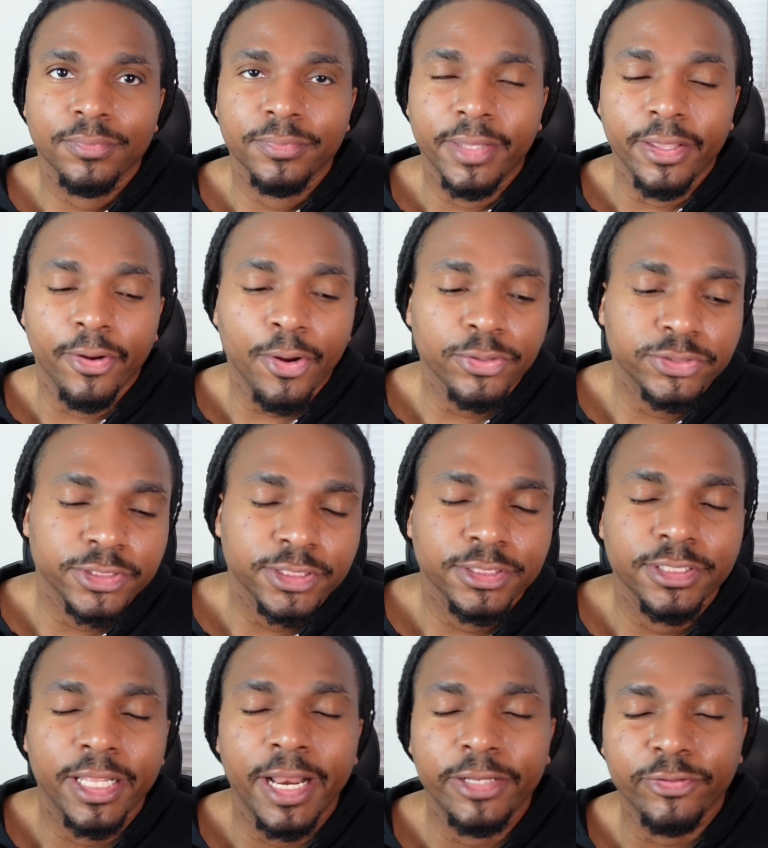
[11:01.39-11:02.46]
They hurt you,
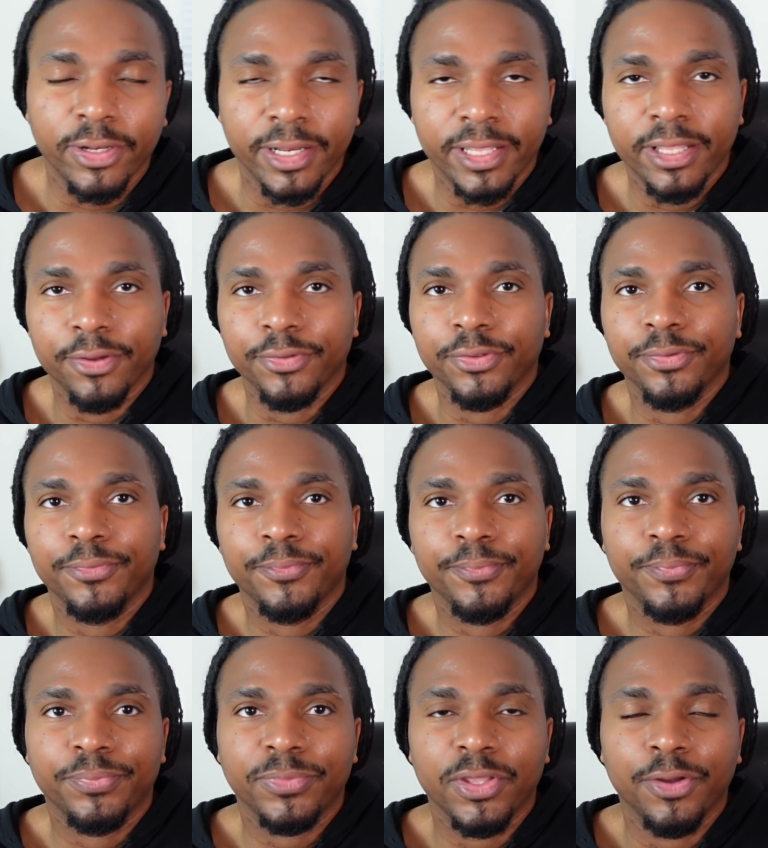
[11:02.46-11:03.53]
then they are trying to heal you.
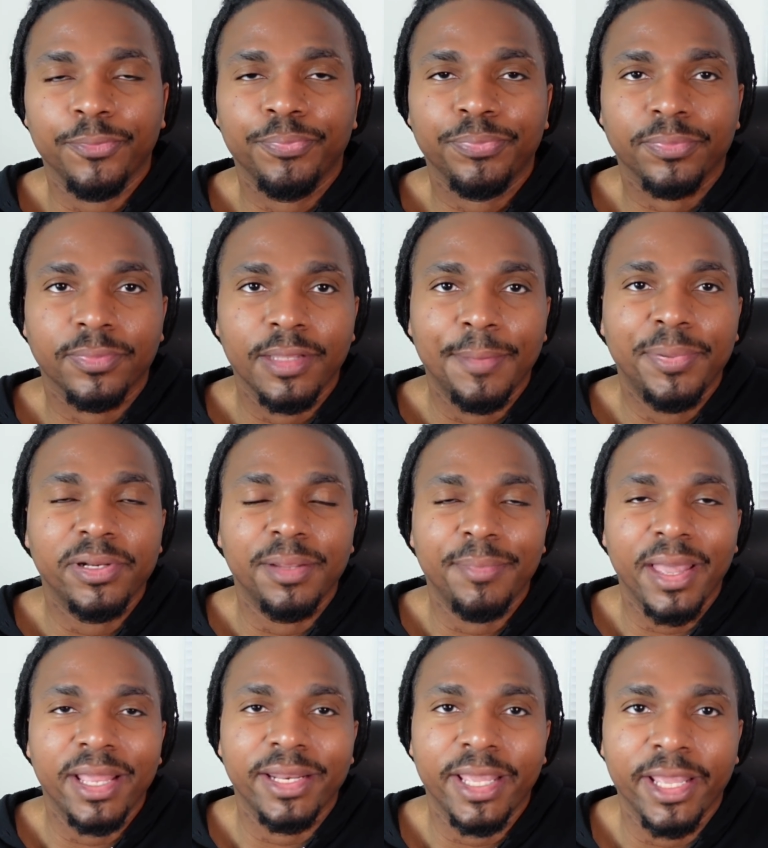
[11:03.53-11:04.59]
You know, they put a
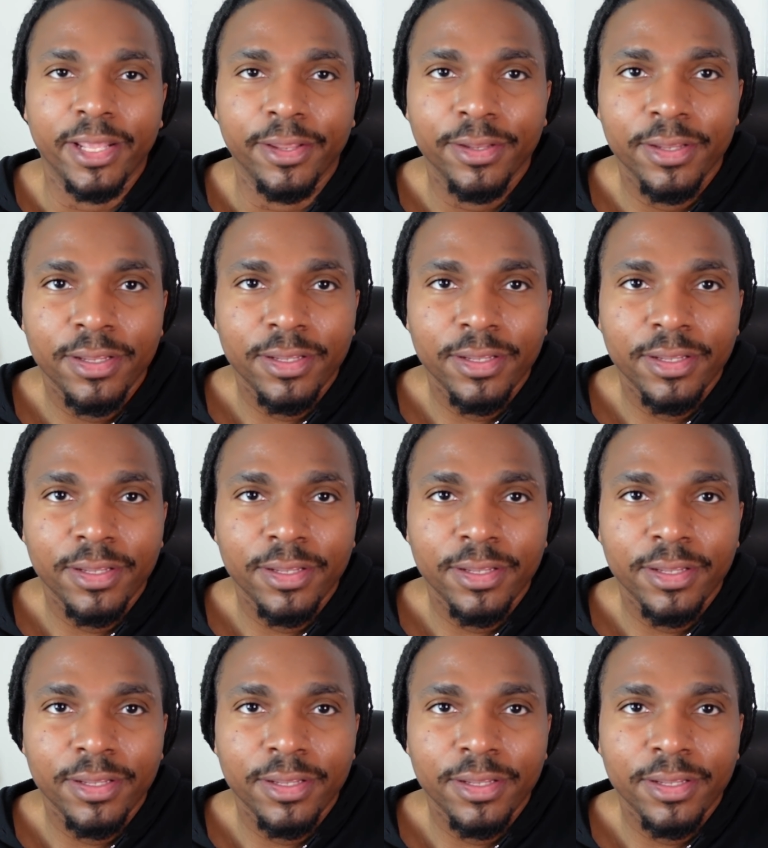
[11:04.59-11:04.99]
band-aid,